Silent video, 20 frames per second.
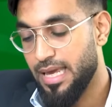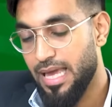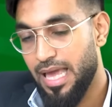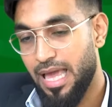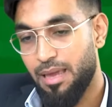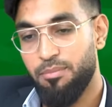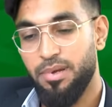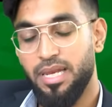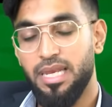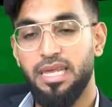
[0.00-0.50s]

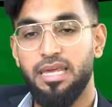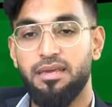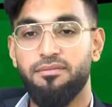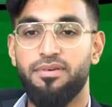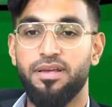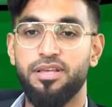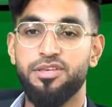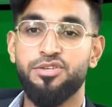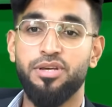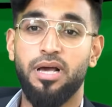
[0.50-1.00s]
I believe
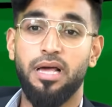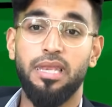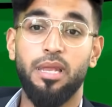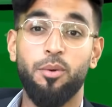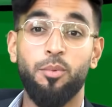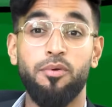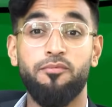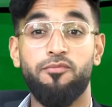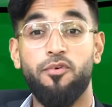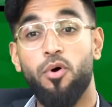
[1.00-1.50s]
inshallah
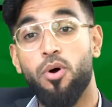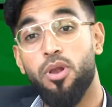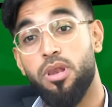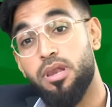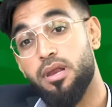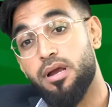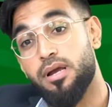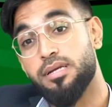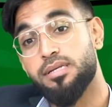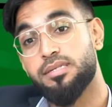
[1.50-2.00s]
we've all
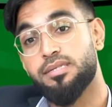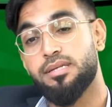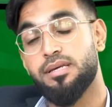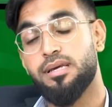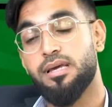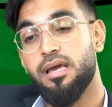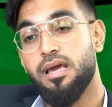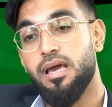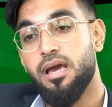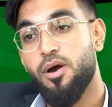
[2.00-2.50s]
learned
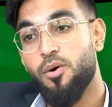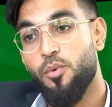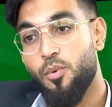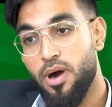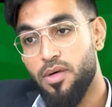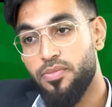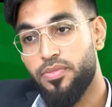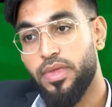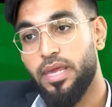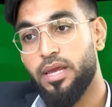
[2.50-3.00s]

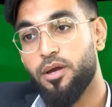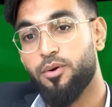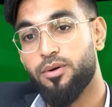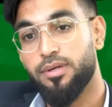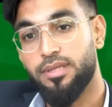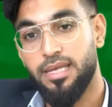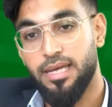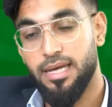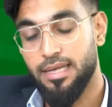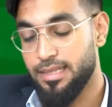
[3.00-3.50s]
one thing or
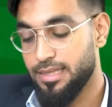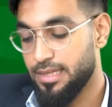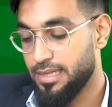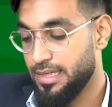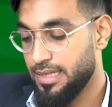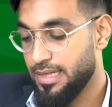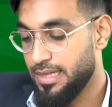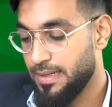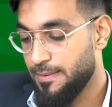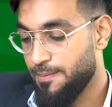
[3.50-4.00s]
the
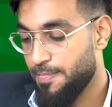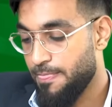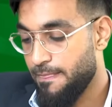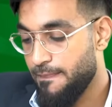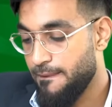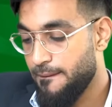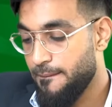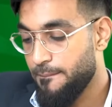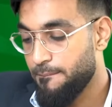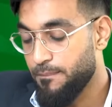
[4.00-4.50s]
other,
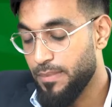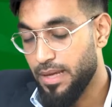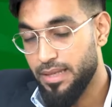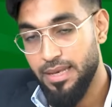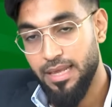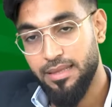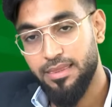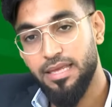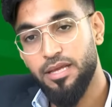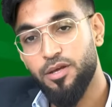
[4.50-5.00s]
but
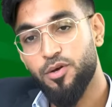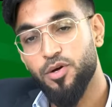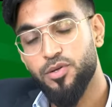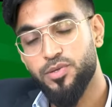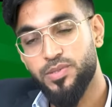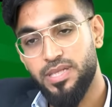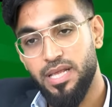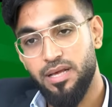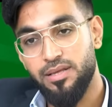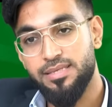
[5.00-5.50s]
nothing
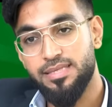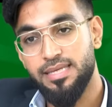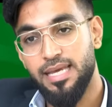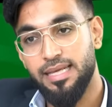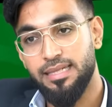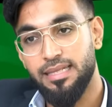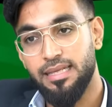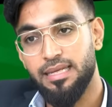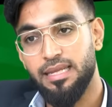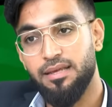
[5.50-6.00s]
goes without
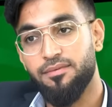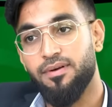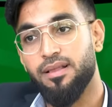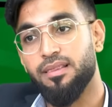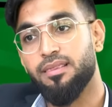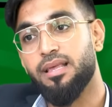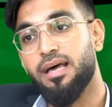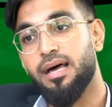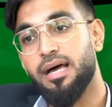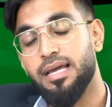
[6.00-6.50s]
saying that if
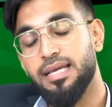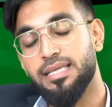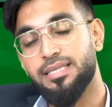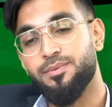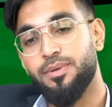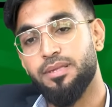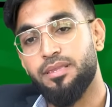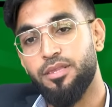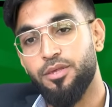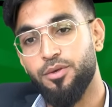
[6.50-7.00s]
Allah is
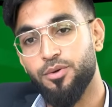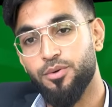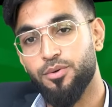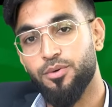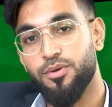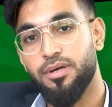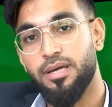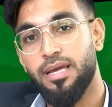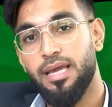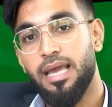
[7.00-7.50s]
with
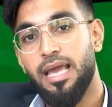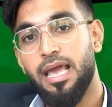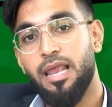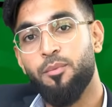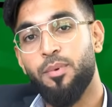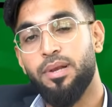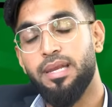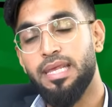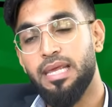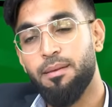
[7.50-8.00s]
you
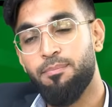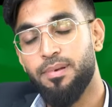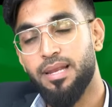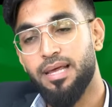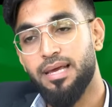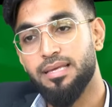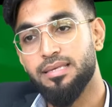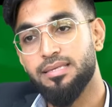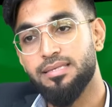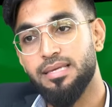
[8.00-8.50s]
and when He
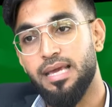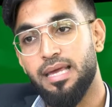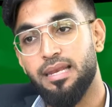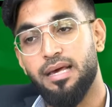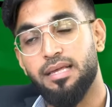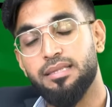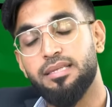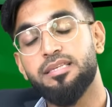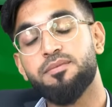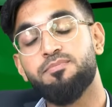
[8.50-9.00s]
plans and
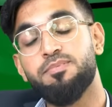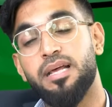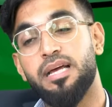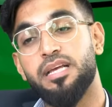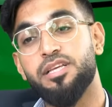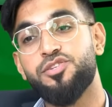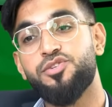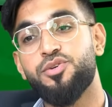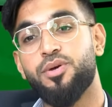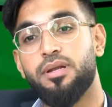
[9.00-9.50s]
others
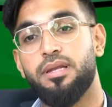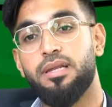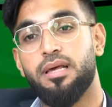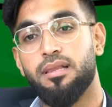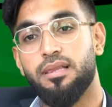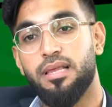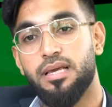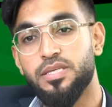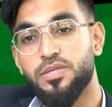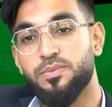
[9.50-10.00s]
plan, surely
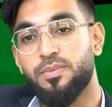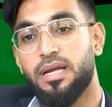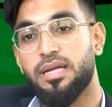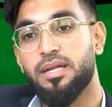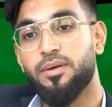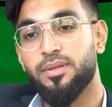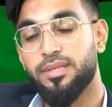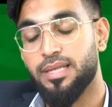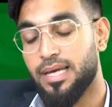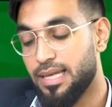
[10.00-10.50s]
Allah
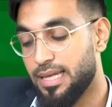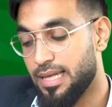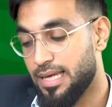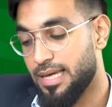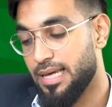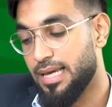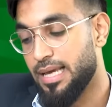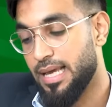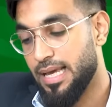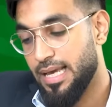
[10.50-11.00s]
subhanahu wa
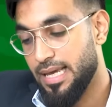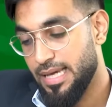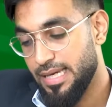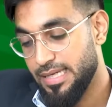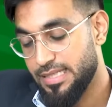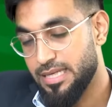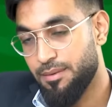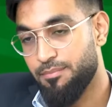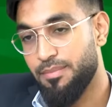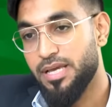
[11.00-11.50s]
ta'ala
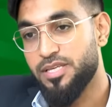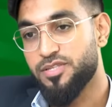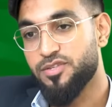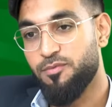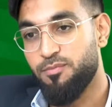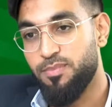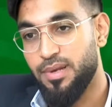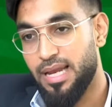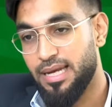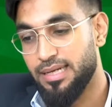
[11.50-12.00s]
is the best
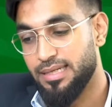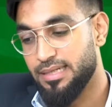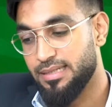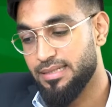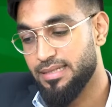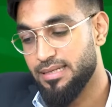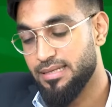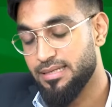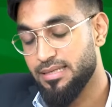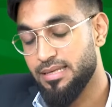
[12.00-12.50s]
of planners.